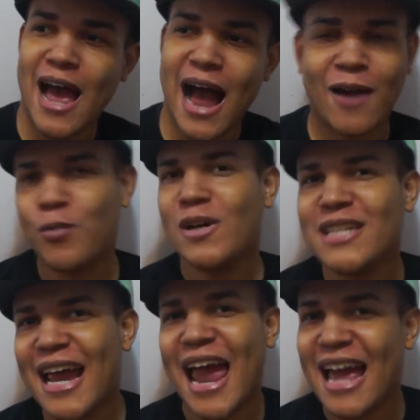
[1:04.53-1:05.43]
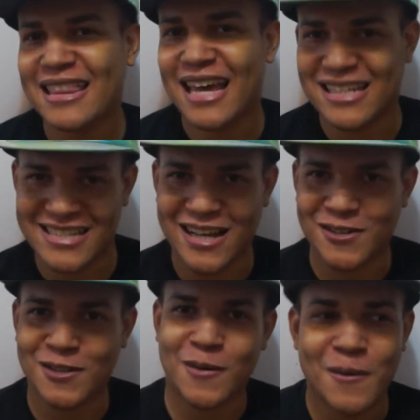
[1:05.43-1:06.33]
I wish I had that
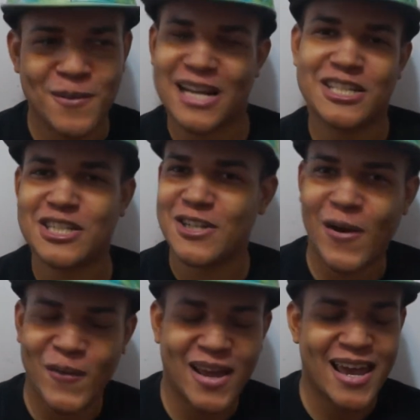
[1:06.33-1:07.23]
nostalgia, but I just don't.